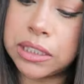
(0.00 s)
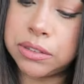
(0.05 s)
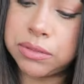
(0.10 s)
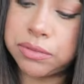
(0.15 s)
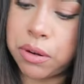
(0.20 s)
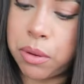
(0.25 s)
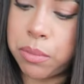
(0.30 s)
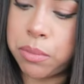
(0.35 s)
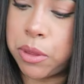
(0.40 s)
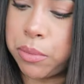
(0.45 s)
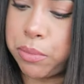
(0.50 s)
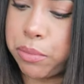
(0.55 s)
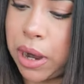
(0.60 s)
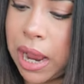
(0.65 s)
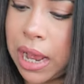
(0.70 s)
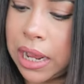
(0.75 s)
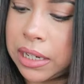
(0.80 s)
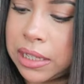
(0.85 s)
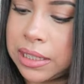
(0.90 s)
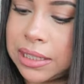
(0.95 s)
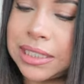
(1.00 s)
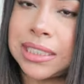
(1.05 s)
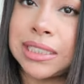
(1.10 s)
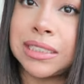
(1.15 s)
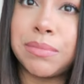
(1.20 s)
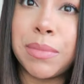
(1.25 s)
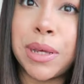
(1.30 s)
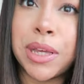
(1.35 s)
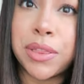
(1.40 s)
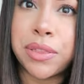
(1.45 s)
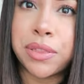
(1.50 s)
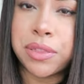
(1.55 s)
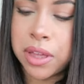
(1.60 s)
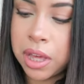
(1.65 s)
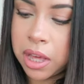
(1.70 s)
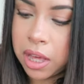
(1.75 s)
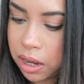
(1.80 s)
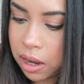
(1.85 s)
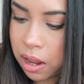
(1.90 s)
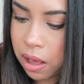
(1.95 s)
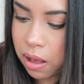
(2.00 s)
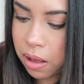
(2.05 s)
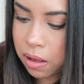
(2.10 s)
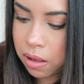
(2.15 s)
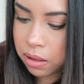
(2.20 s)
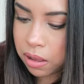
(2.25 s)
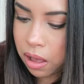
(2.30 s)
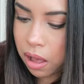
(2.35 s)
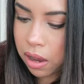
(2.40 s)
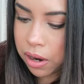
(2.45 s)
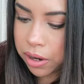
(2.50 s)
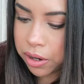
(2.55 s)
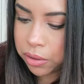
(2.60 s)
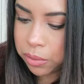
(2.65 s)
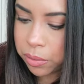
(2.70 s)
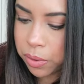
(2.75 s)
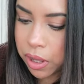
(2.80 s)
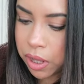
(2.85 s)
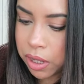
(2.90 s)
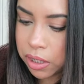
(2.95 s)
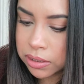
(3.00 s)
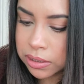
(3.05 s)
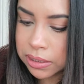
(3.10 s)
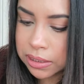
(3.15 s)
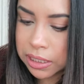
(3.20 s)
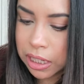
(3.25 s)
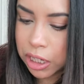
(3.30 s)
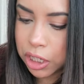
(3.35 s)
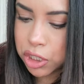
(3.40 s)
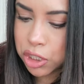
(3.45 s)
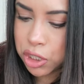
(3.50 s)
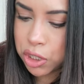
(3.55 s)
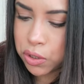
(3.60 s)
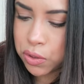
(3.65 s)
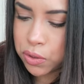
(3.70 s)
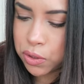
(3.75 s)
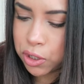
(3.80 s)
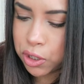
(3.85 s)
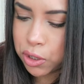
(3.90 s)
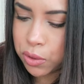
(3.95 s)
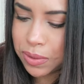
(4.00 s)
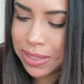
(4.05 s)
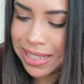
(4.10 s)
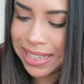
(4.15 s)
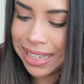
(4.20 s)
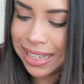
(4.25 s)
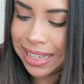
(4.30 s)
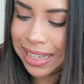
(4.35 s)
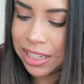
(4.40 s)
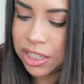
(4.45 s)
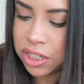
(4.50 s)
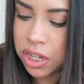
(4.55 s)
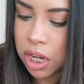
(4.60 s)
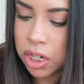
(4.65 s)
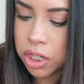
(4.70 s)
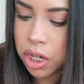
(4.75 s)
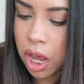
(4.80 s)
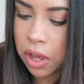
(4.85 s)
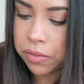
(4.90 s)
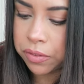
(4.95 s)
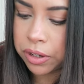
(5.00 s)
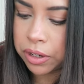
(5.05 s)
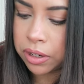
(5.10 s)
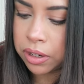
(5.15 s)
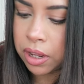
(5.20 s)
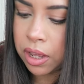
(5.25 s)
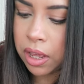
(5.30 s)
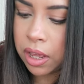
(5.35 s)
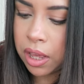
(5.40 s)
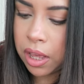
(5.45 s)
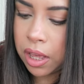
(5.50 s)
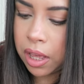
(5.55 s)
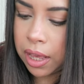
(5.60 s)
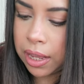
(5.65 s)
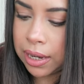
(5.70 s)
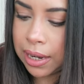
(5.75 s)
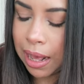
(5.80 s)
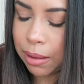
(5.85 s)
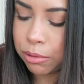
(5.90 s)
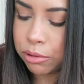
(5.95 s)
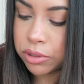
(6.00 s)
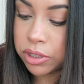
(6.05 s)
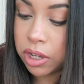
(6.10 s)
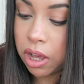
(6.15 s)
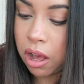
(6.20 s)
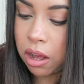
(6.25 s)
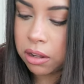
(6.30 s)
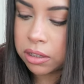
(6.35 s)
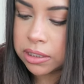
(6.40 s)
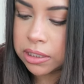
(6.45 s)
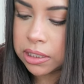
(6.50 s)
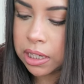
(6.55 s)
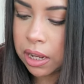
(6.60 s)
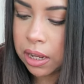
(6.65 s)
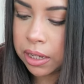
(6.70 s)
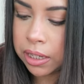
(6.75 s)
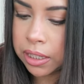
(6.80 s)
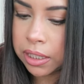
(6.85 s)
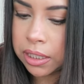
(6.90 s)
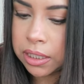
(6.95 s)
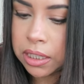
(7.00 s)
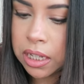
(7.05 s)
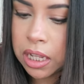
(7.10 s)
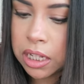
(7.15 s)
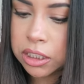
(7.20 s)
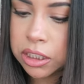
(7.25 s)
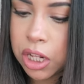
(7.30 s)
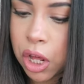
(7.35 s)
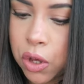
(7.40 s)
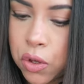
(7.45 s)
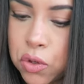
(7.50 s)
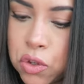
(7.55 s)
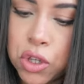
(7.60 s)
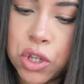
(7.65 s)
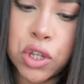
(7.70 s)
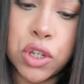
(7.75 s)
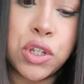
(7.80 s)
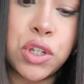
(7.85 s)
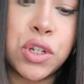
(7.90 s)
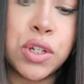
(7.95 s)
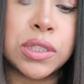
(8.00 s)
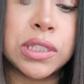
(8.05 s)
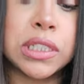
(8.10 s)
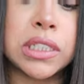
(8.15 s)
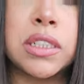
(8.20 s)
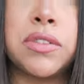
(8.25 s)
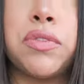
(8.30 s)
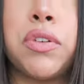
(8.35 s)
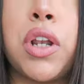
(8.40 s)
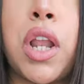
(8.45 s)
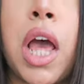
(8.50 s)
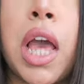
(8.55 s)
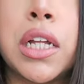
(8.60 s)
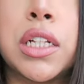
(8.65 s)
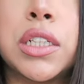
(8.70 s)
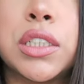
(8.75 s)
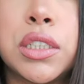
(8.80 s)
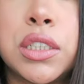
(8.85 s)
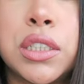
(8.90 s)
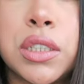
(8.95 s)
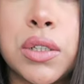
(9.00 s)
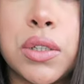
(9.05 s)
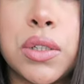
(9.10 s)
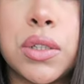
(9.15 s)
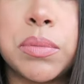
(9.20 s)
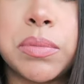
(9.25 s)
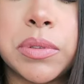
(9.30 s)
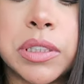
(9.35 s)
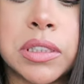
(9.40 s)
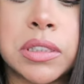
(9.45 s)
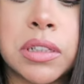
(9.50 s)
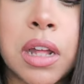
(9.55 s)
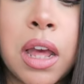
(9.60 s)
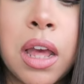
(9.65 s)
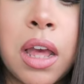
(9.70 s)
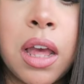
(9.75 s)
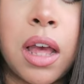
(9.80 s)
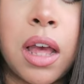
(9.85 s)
It's from the brand Smith Clark Ironworks. It's like a 2QT Dutch oven enameled cast iron. So you can use this for like soups.